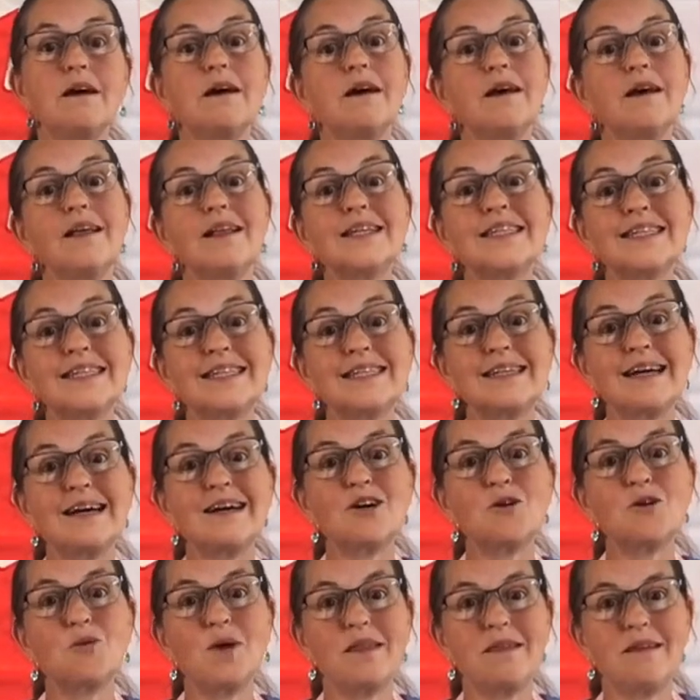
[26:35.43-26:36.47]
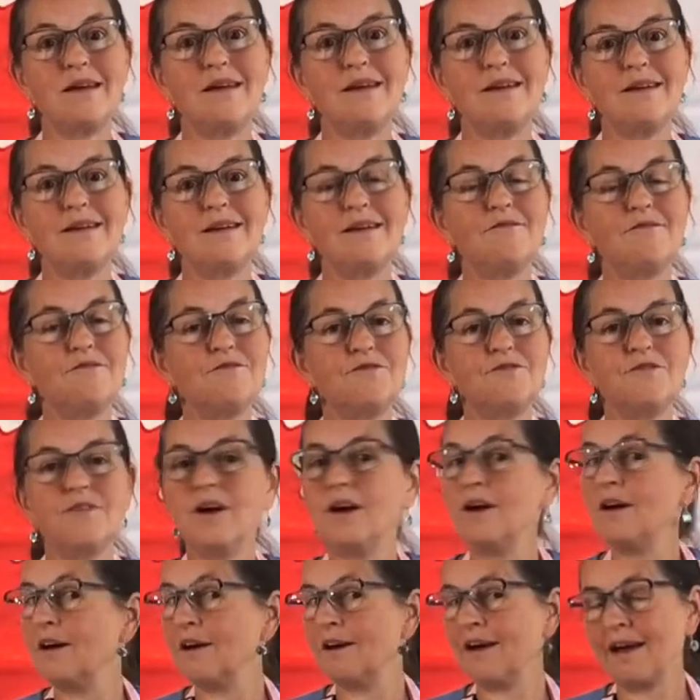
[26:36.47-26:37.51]
stuck with it
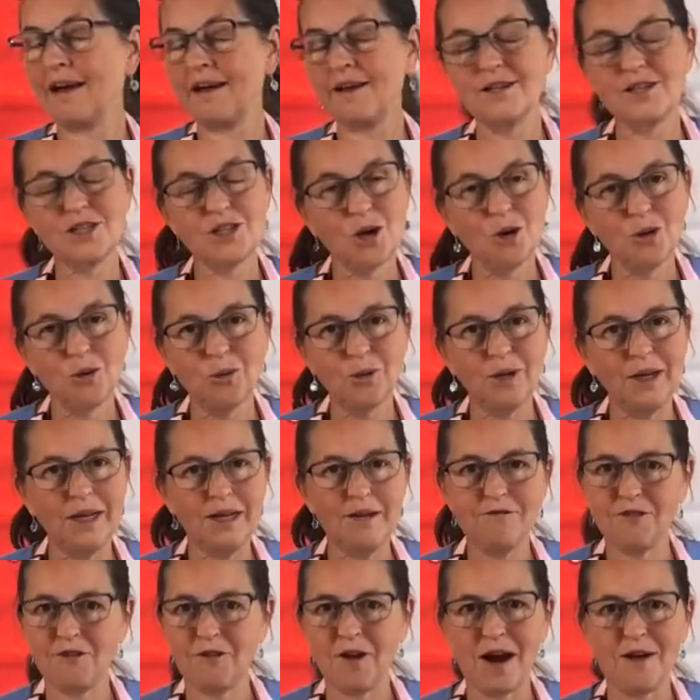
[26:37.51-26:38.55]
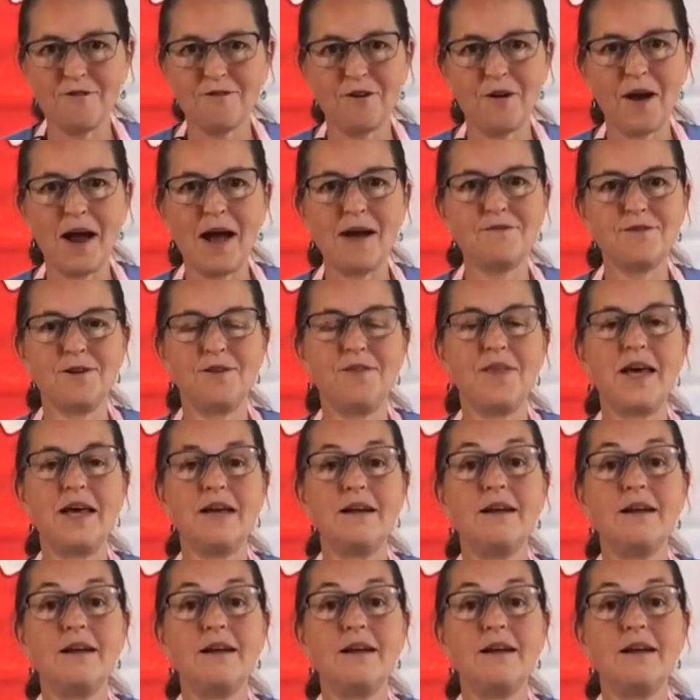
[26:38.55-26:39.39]
totally forever after then.